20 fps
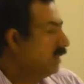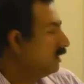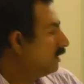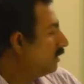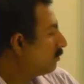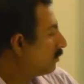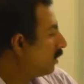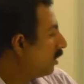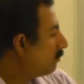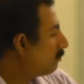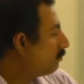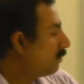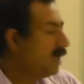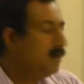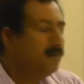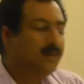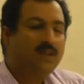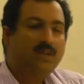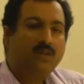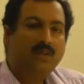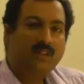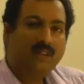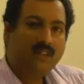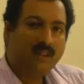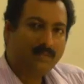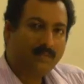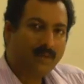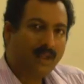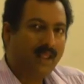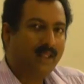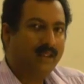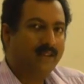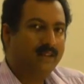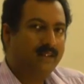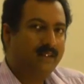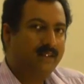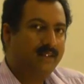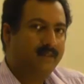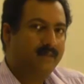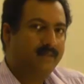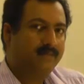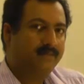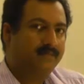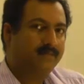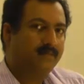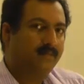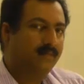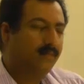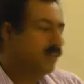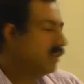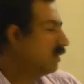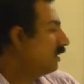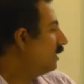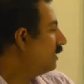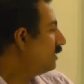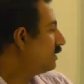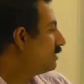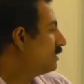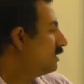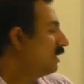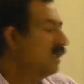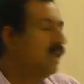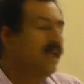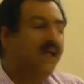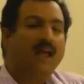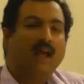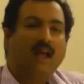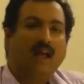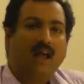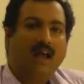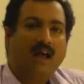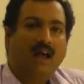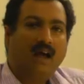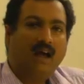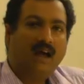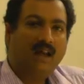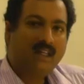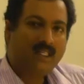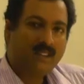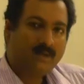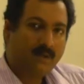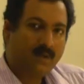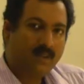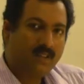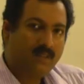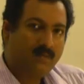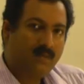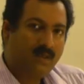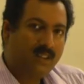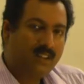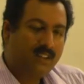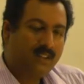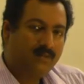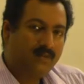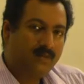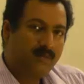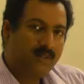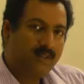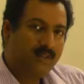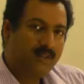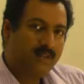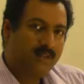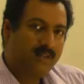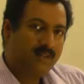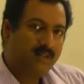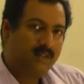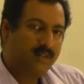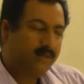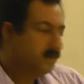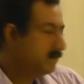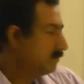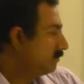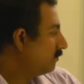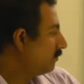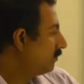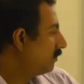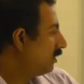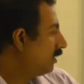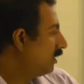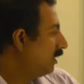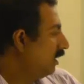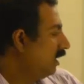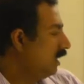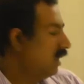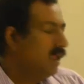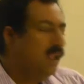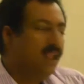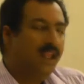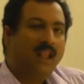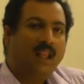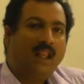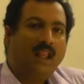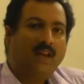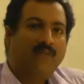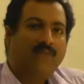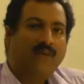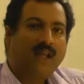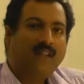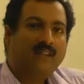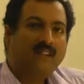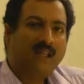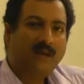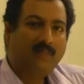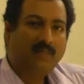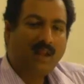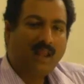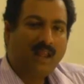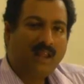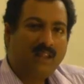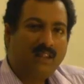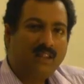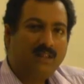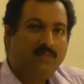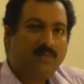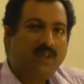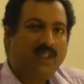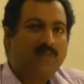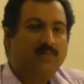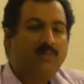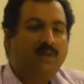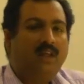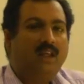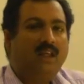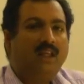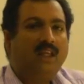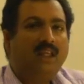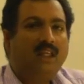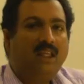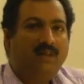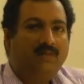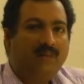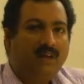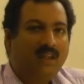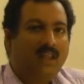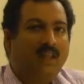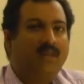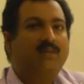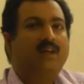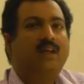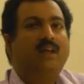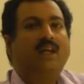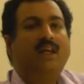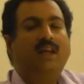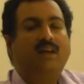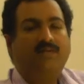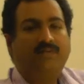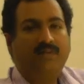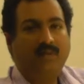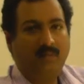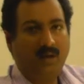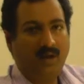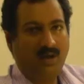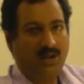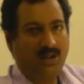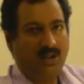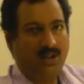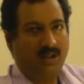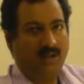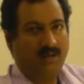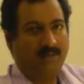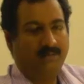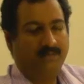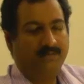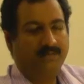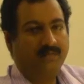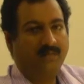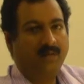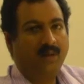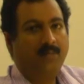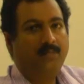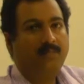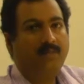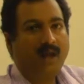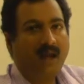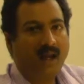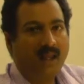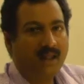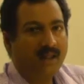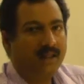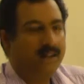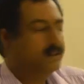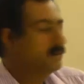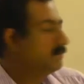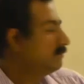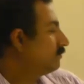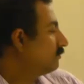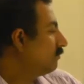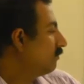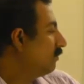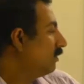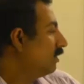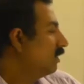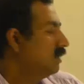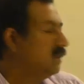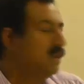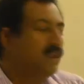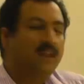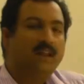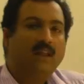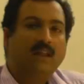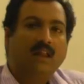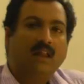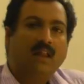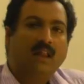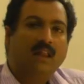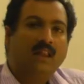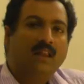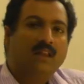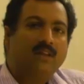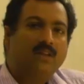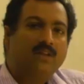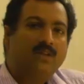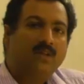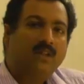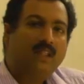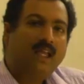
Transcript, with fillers: The prompt payment to the suppliers is a responsibility of the business. In fact, suppliers must be even given information prior so